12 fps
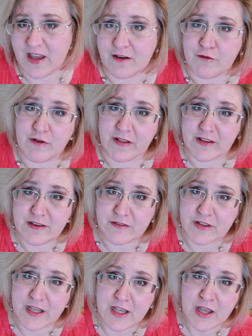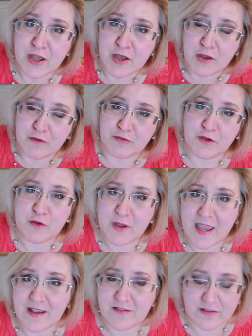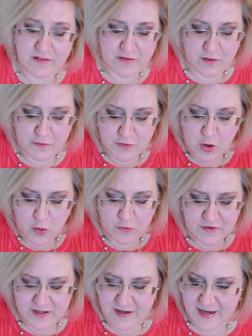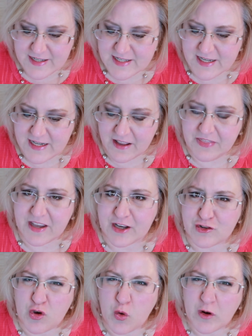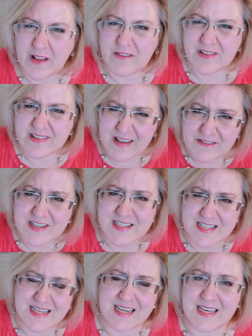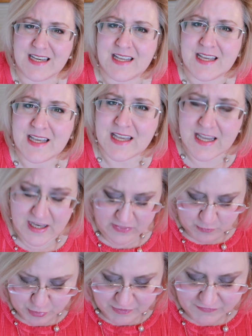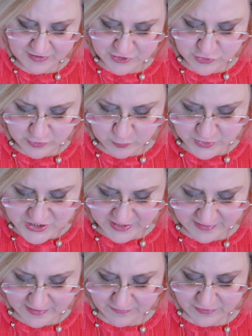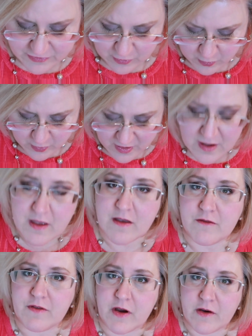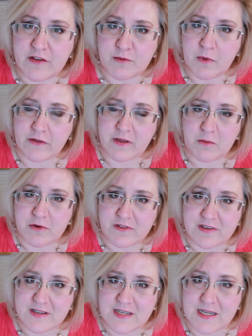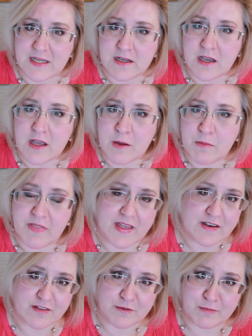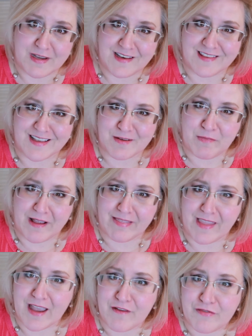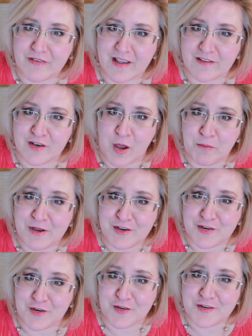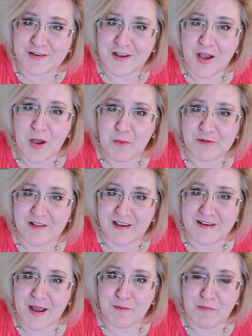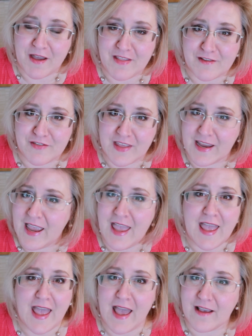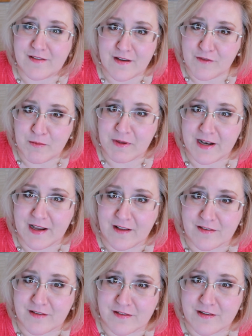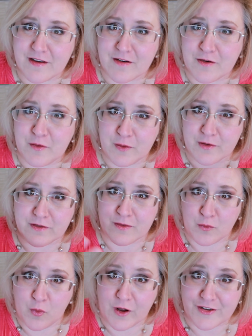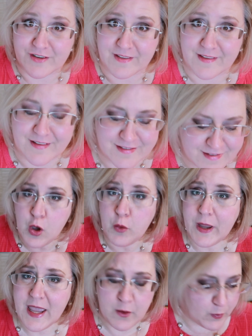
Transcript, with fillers: had relatively few cases of COVID-19, I think a total of 17 in the prefecture in which I live, so very small numbers indeed, but that doesn't mean that my life has not been turned upside down by this thing as everybody else is here who is watching this. Okay,